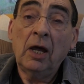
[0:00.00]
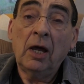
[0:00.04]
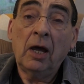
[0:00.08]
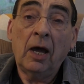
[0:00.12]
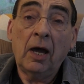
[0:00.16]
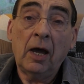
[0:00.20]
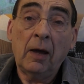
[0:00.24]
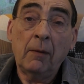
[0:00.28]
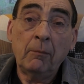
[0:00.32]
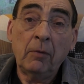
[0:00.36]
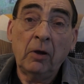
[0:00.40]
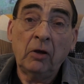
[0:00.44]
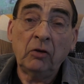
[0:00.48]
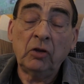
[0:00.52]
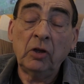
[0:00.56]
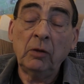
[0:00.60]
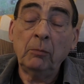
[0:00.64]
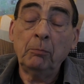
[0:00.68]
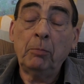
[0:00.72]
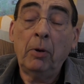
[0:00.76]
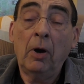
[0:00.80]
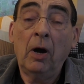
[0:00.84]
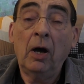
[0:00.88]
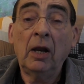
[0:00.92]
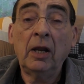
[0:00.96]
uh,
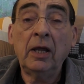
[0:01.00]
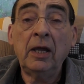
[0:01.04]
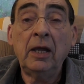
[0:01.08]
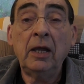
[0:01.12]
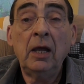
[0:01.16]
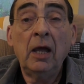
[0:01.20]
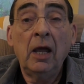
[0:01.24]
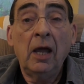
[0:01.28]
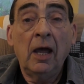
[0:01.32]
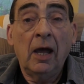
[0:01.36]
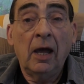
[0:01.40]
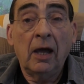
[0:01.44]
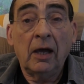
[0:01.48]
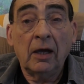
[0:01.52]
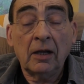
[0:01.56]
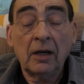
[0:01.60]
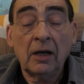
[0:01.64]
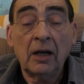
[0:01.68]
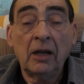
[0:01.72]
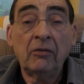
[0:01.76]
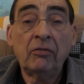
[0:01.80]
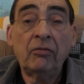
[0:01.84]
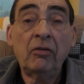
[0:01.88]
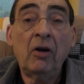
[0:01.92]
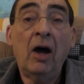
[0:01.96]
Amazing Polly, uh,
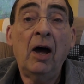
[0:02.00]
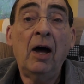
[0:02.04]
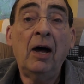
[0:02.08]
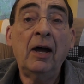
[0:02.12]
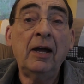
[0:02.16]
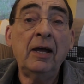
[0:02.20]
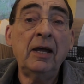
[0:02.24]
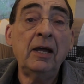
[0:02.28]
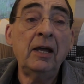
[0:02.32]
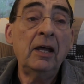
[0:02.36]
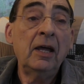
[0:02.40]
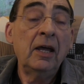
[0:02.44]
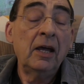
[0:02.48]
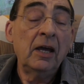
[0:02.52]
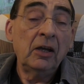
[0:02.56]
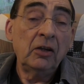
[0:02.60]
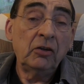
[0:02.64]
Cliff High,